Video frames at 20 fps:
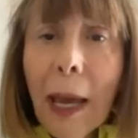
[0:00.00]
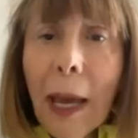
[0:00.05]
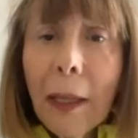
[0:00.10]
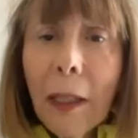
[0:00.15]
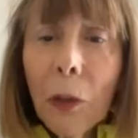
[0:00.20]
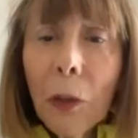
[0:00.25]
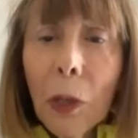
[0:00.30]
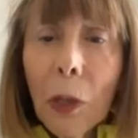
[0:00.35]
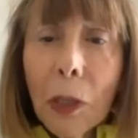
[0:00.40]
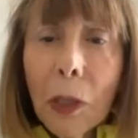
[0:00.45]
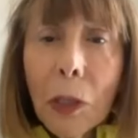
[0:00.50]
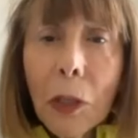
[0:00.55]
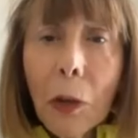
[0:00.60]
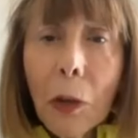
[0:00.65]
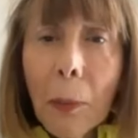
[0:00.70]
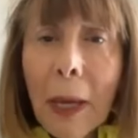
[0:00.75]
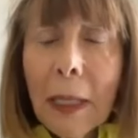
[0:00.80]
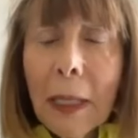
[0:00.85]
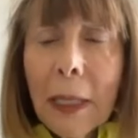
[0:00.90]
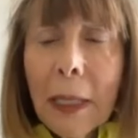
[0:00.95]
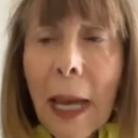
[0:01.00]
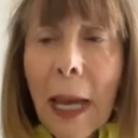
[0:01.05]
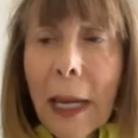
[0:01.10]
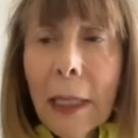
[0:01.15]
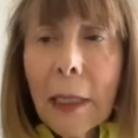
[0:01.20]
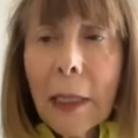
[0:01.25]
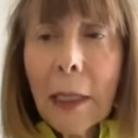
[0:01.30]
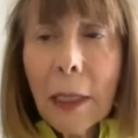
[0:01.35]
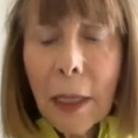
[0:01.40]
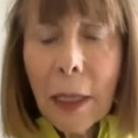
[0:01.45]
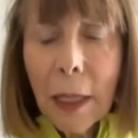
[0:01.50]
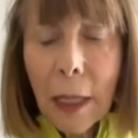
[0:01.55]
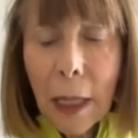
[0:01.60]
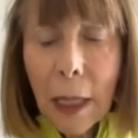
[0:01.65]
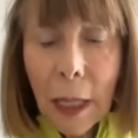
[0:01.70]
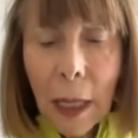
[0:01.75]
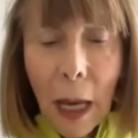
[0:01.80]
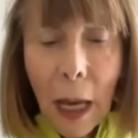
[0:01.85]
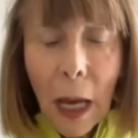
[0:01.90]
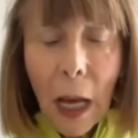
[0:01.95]
and it also maintains
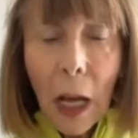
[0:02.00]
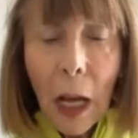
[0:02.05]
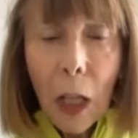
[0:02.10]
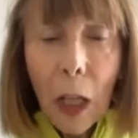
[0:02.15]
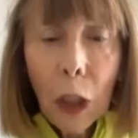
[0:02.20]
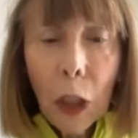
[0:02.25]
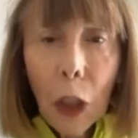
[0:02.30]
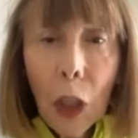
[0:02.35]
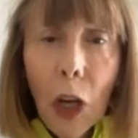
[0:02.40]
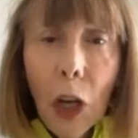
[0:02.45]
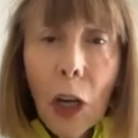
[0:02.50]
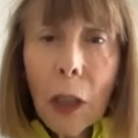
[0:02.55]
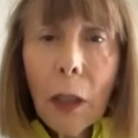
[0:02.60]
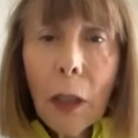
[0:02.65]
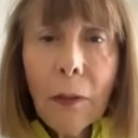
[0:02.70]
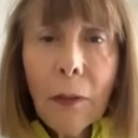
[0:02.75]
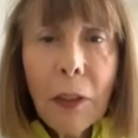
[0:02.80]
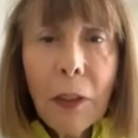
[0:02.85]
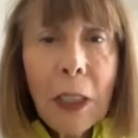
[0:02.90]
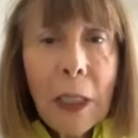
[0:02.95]
the look of the